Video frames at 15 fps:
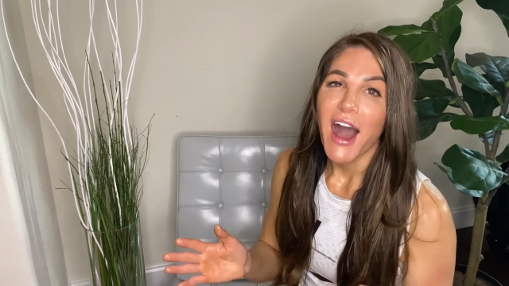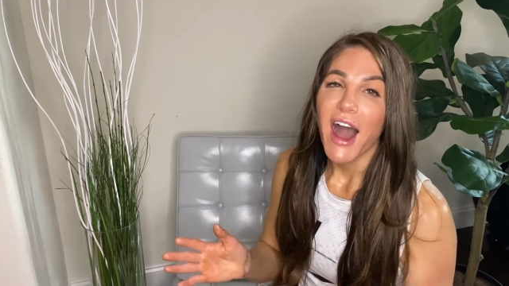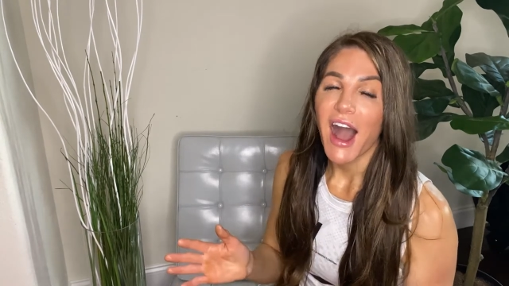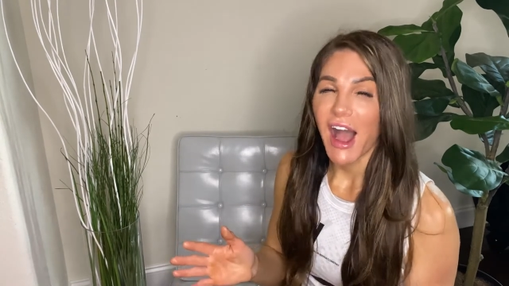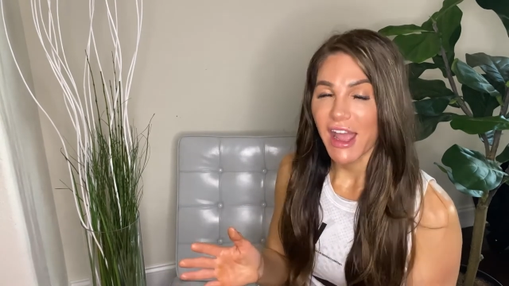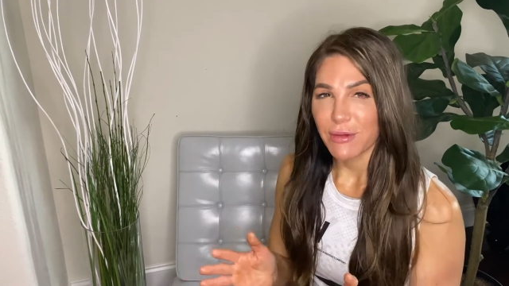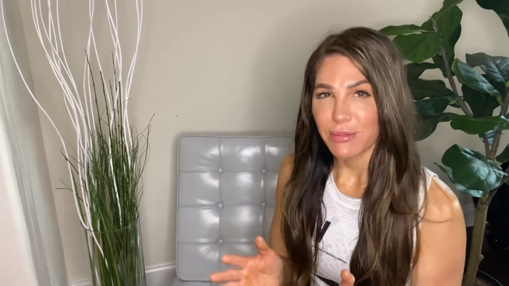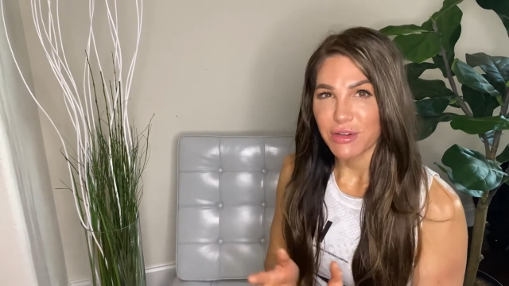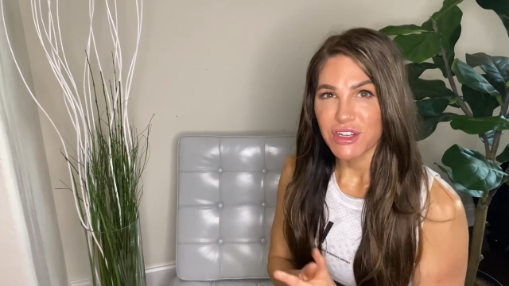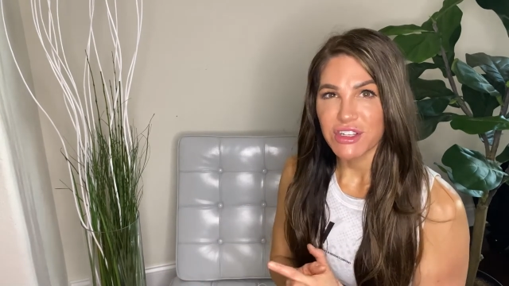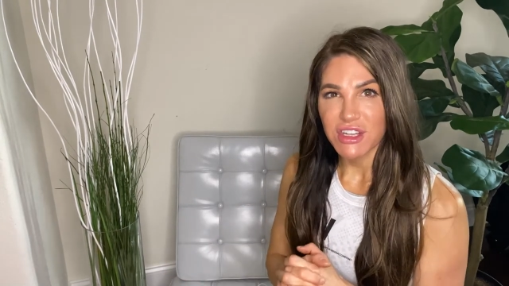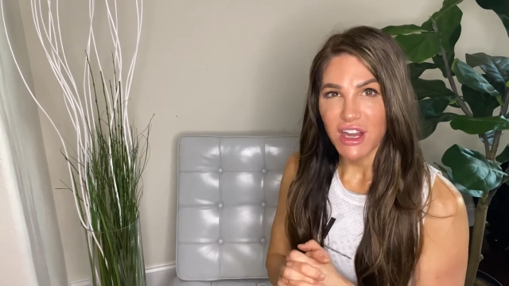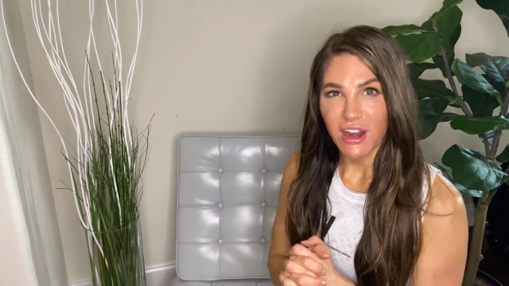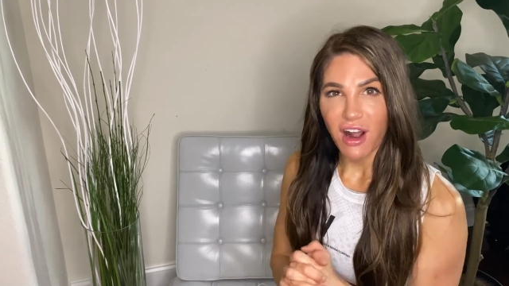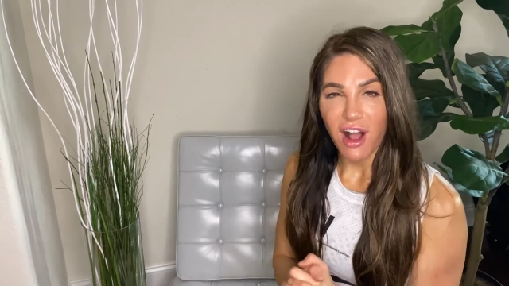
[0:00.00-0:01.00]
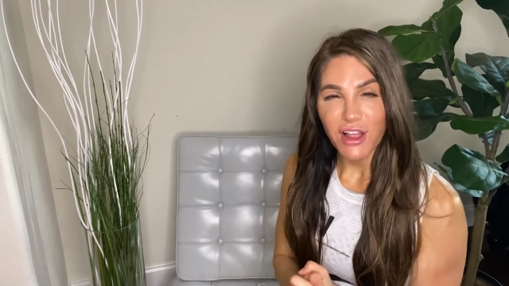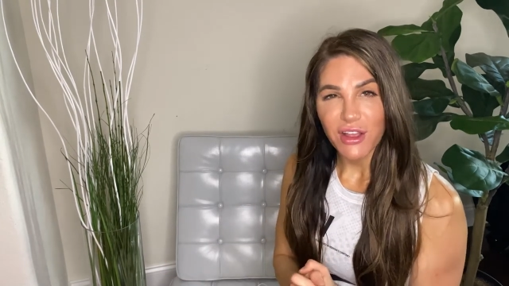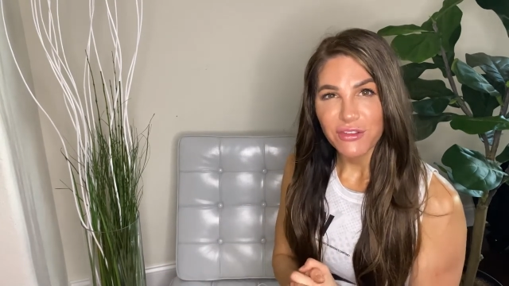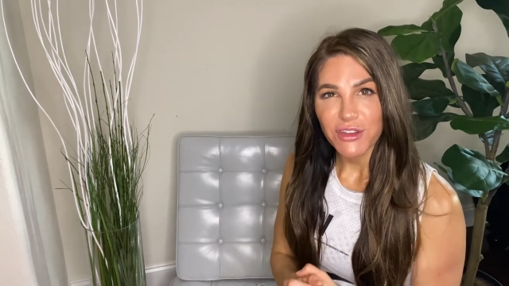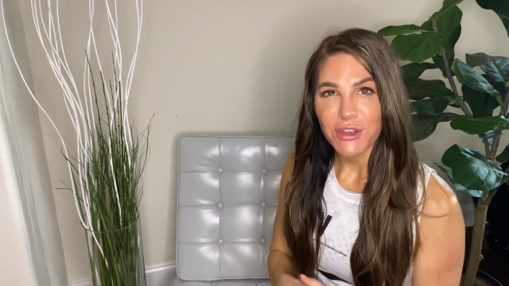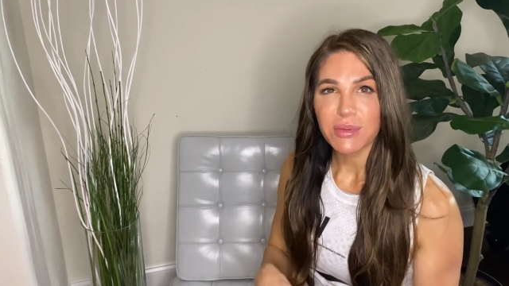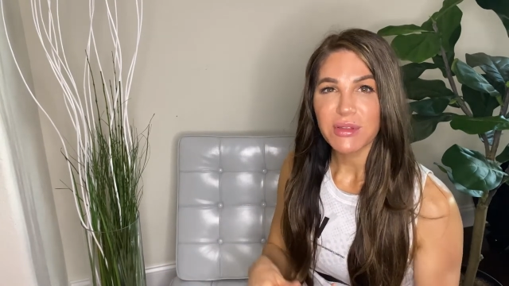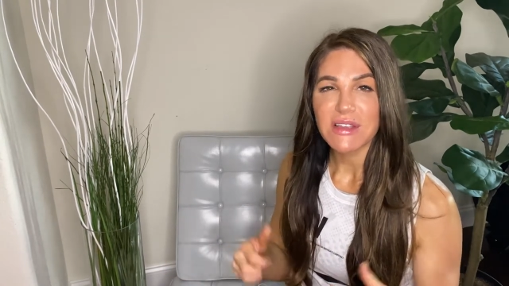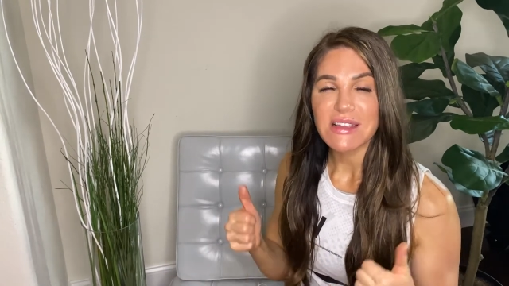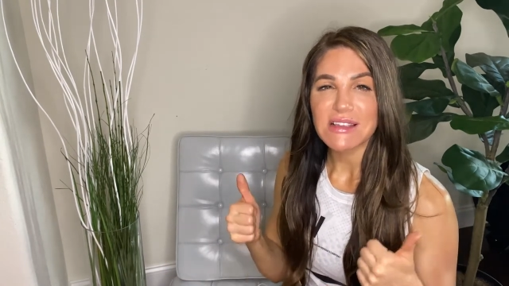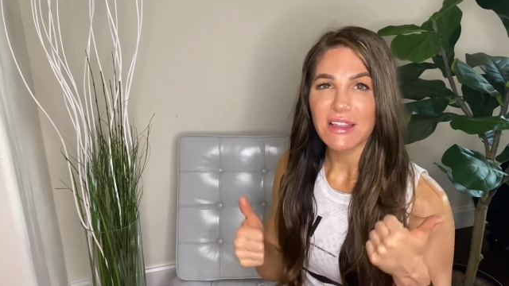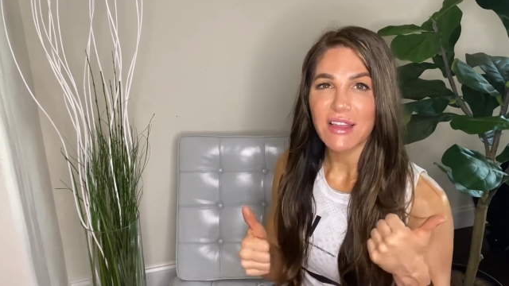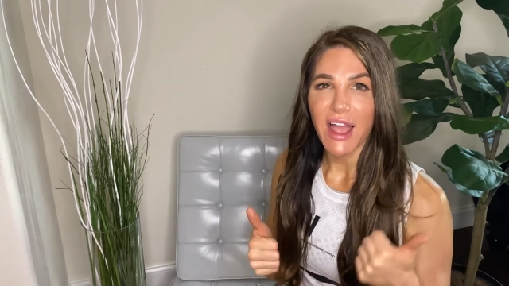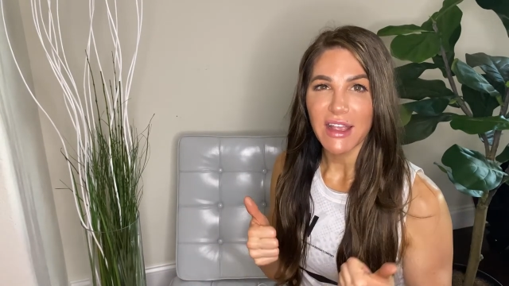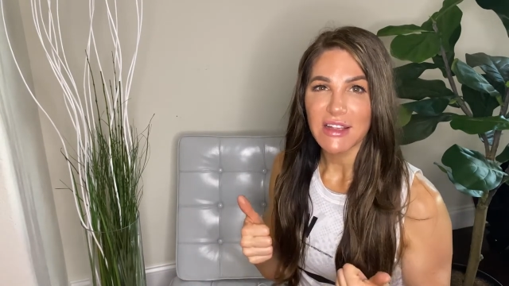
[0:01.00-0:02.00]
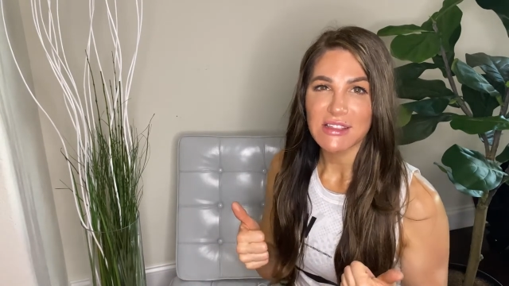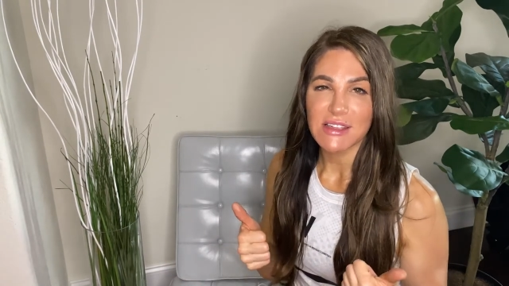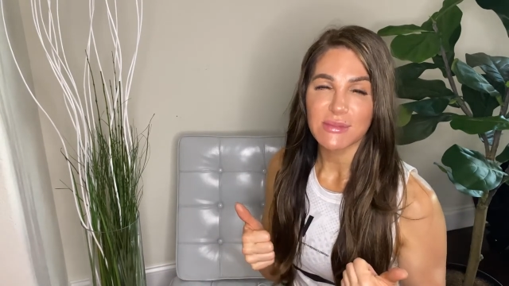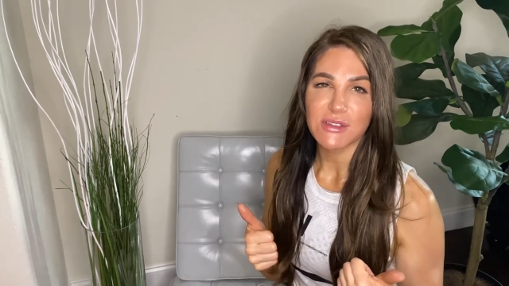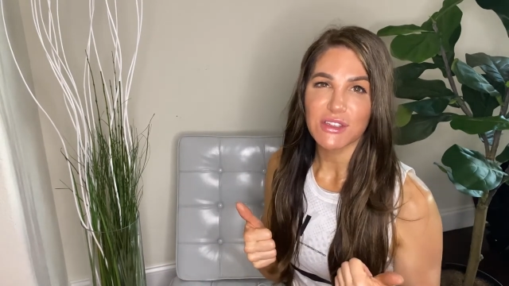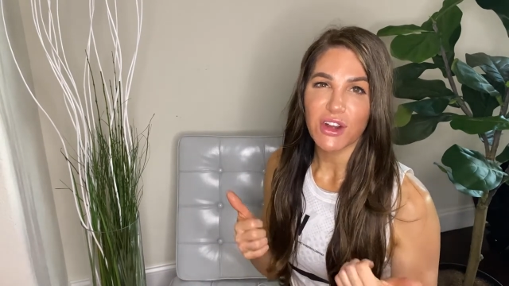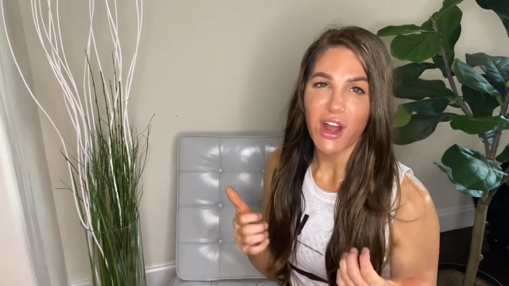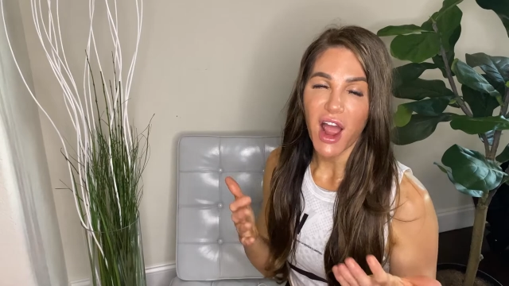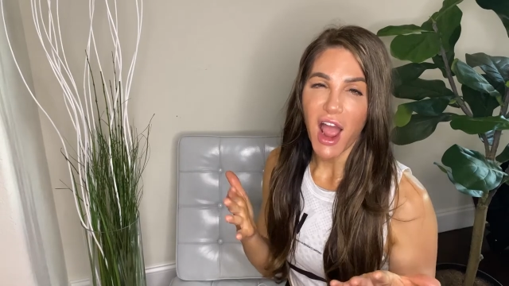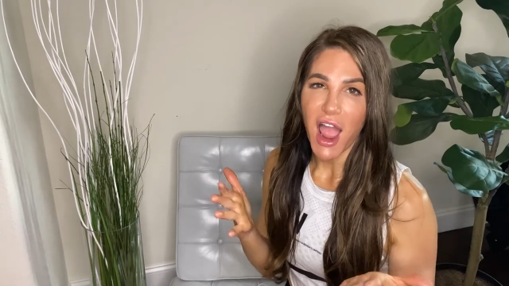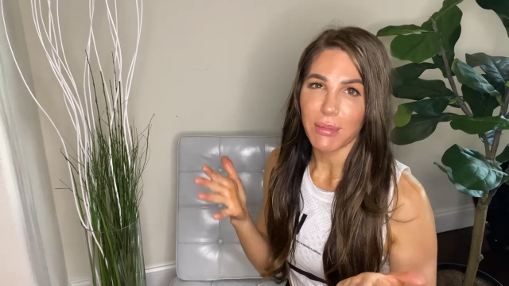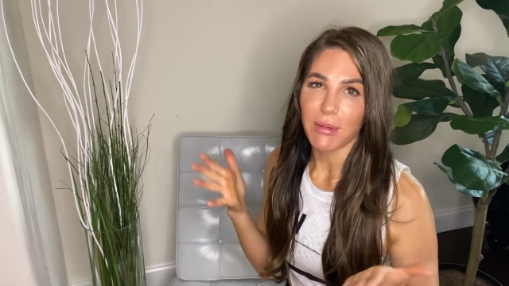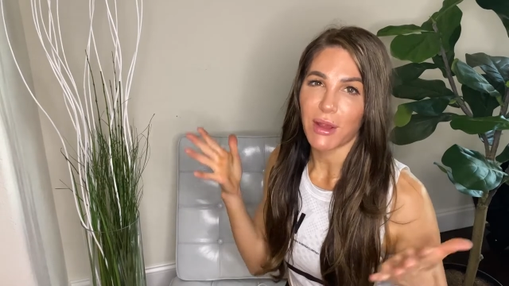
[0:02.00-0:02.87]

I appreciate all of you. Please like and subscribe.